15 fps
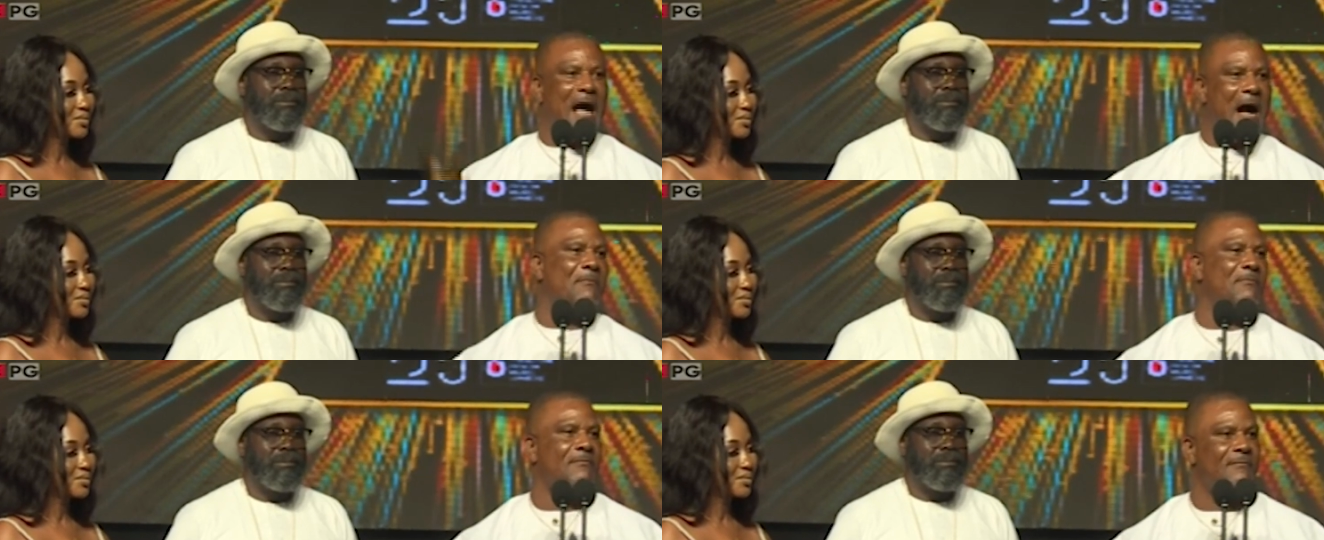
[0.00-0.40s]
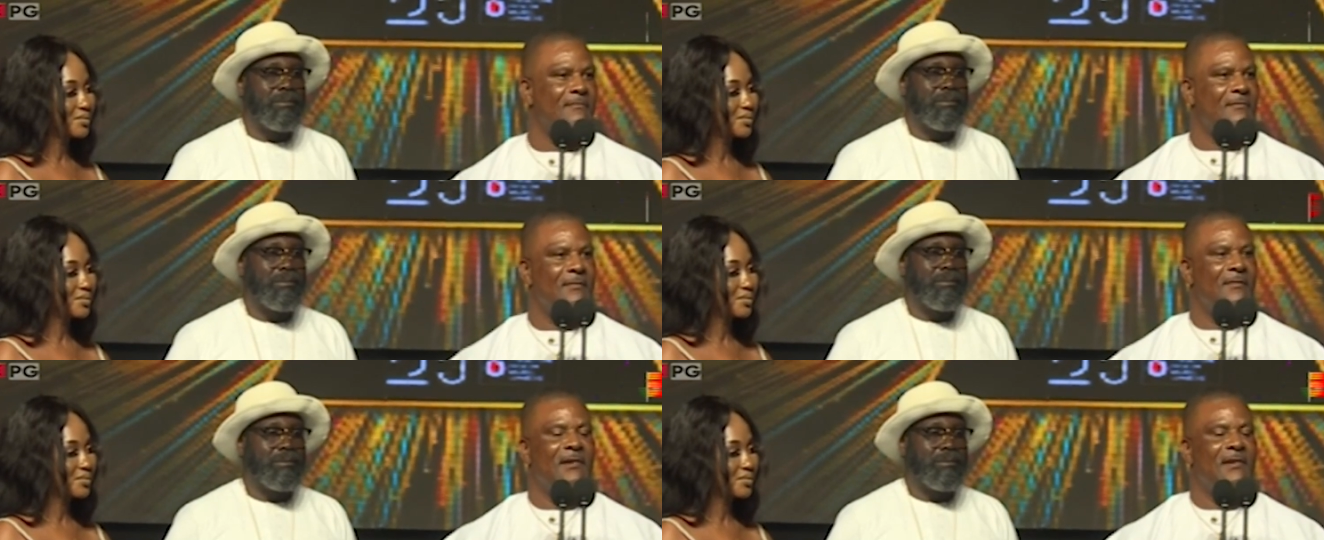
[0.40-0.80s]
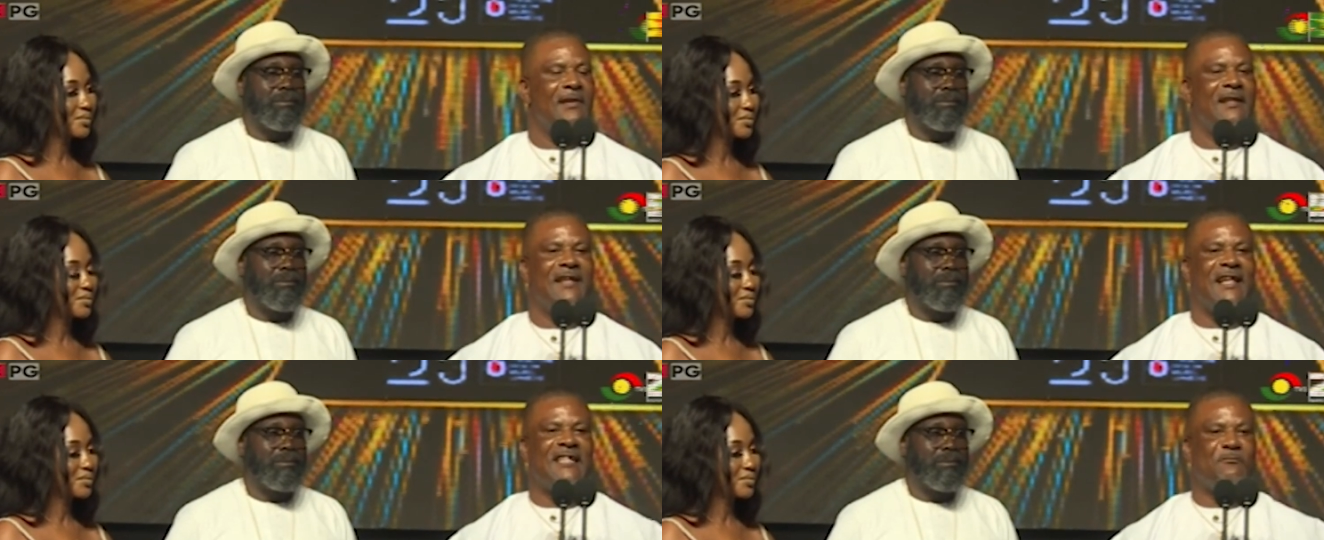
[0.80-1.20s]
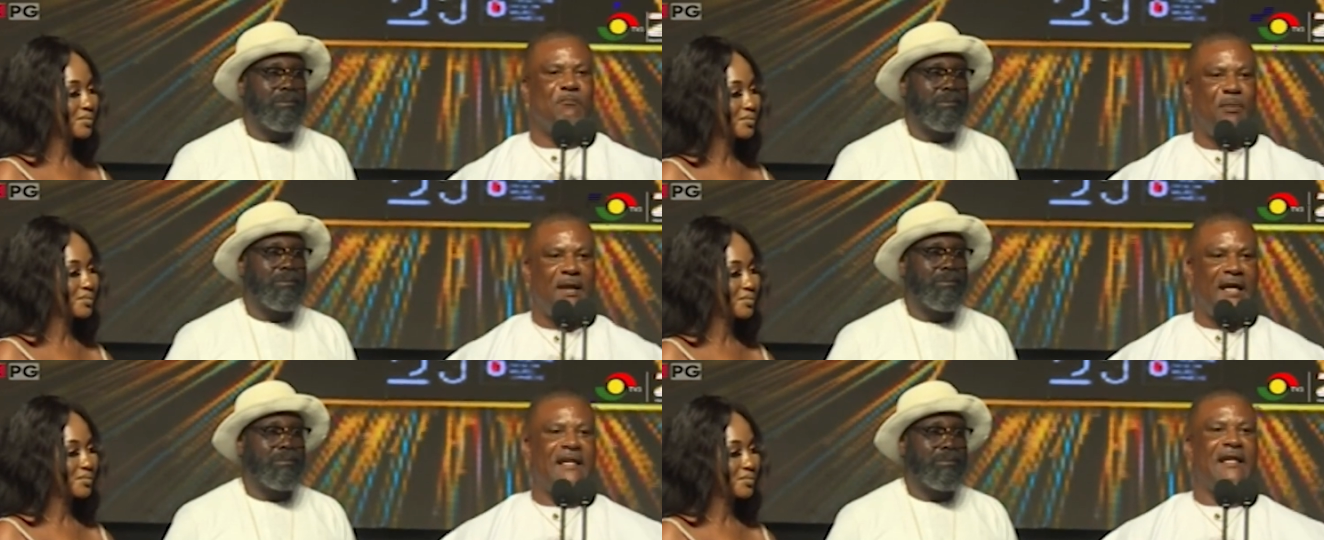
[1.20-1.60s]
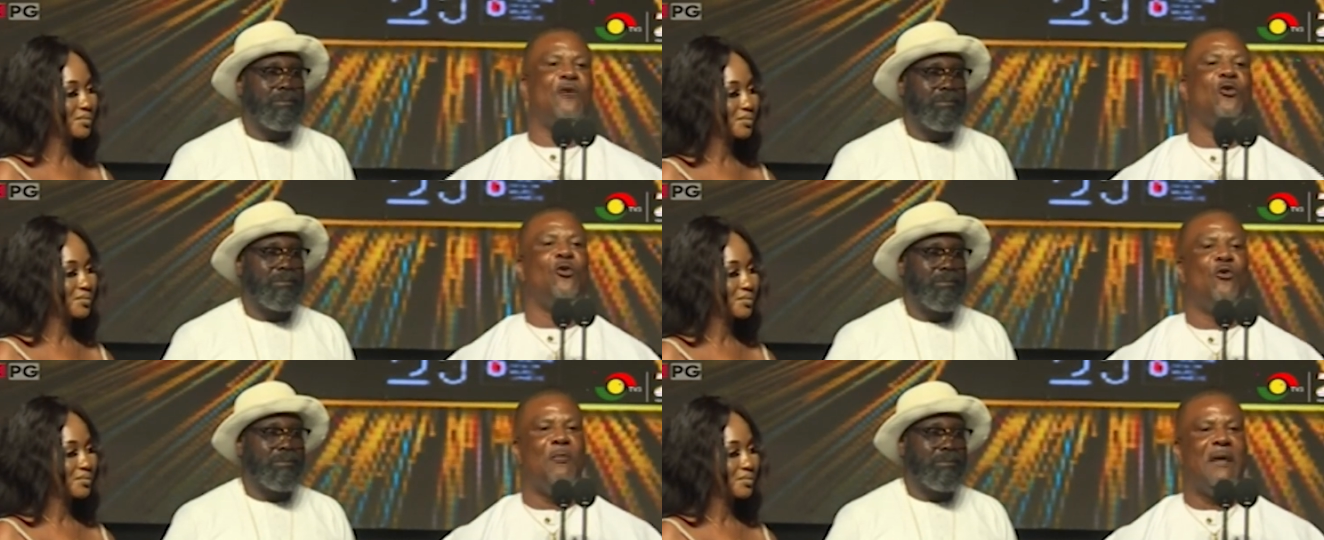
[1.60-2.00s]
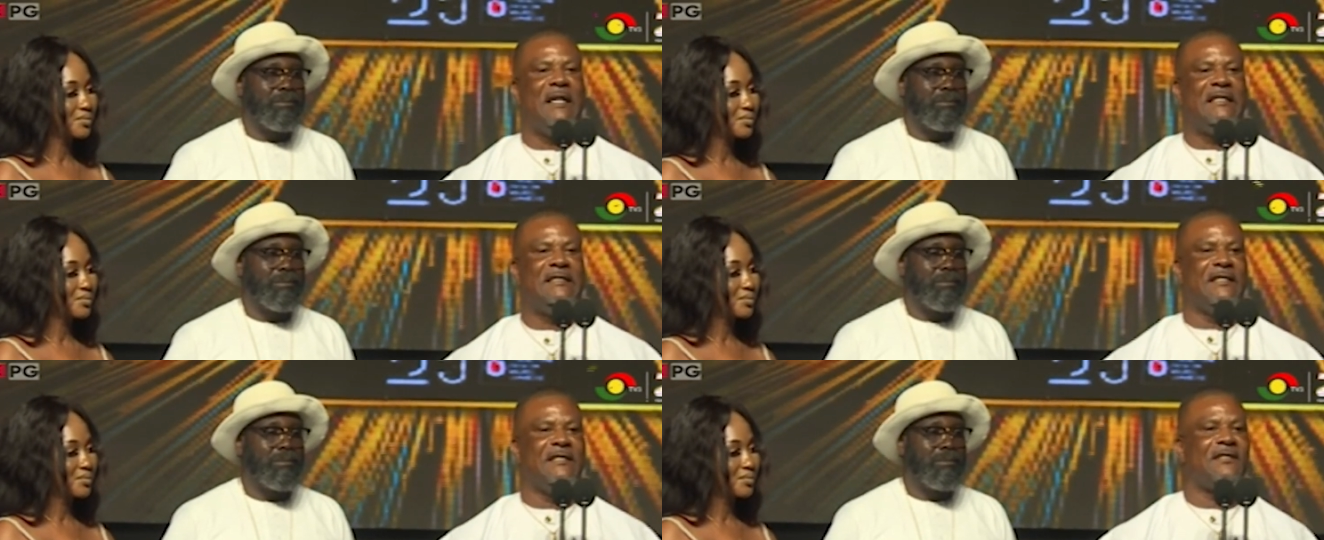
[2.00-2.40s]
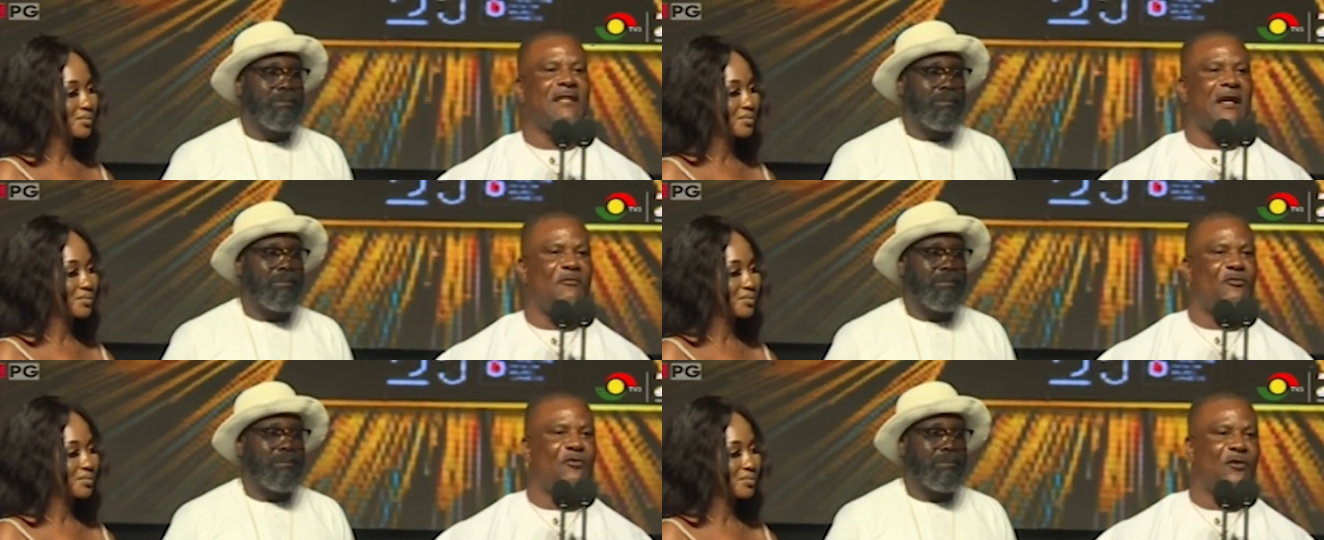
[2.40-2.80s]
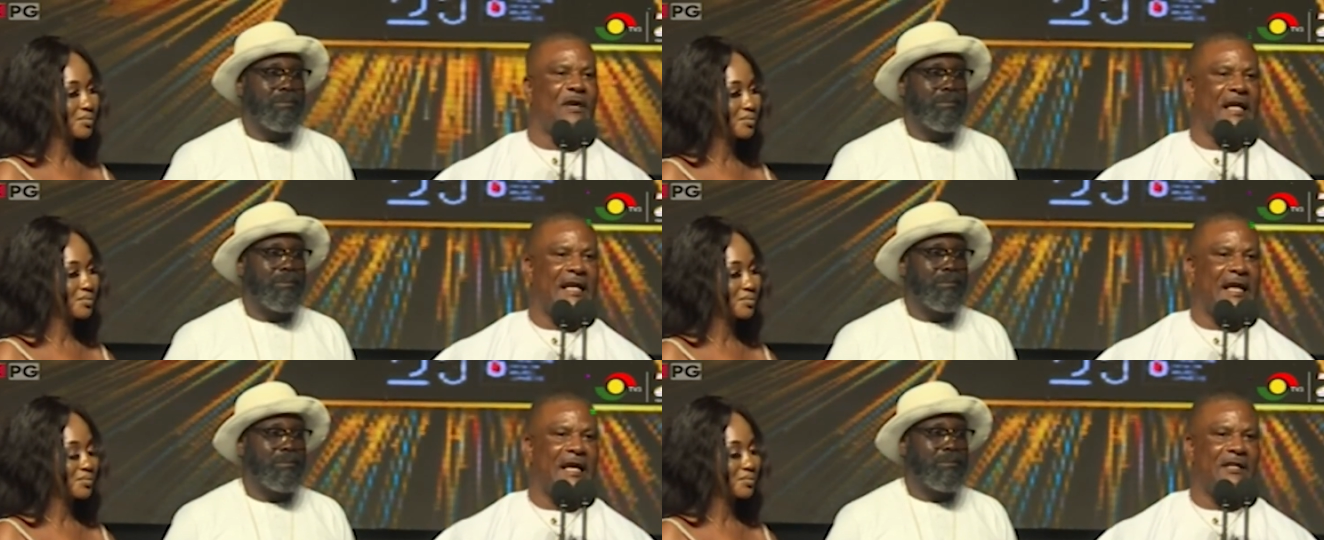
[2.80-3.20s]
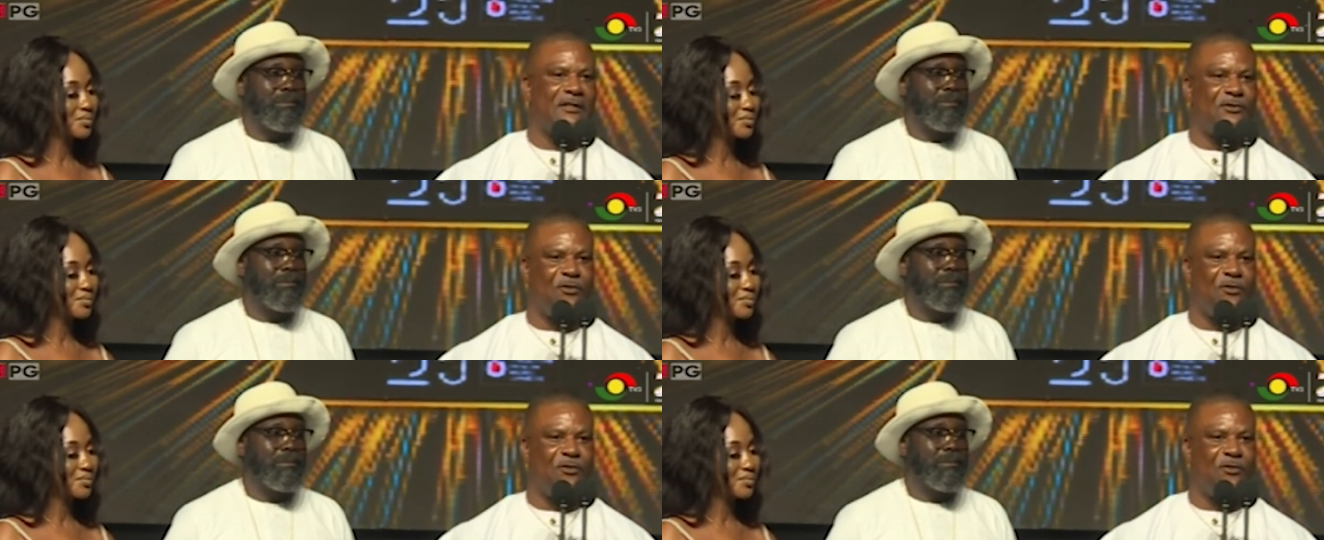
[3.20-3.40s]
Speaker 1: to come. Let's blend the Kolomashi and stuff together